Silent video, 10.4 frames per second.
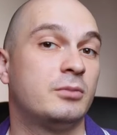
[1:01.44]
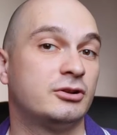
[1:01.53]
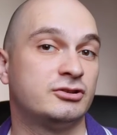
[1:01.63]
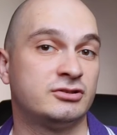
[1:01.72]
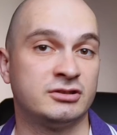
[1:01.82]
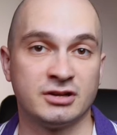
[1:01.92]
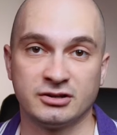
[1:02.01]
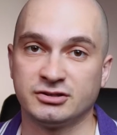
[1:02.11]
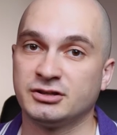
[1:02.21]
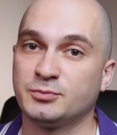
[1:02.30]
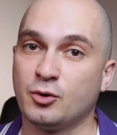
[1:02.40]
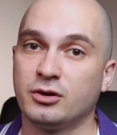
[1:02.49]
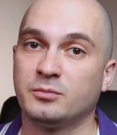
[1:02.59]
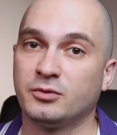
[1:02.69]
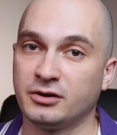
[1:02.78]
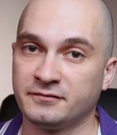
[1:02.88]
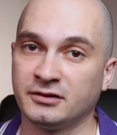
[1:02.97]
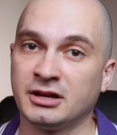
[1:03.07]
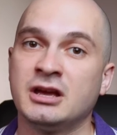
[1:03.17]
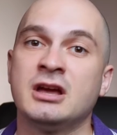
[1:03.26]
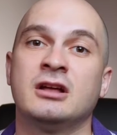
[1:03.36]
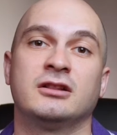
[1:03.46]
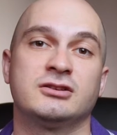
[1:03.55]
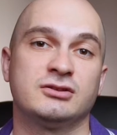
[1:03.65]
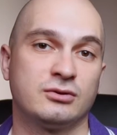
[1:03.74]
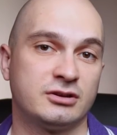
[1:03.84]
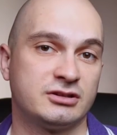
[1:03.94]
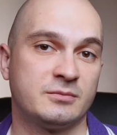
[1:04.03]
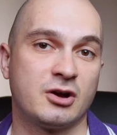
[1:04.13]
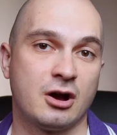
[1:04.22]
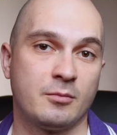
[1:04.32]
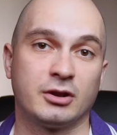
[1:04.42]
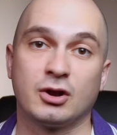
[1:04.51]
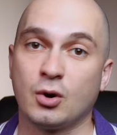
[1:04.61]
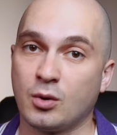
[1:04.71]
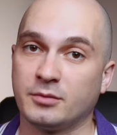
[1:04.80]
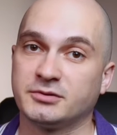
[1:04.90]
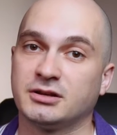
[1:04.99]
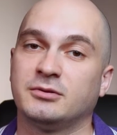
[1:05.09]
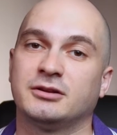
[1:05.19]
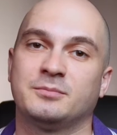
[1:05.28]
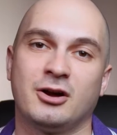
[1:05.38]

But just to touch this point briefly, let's look at some common co-op sublet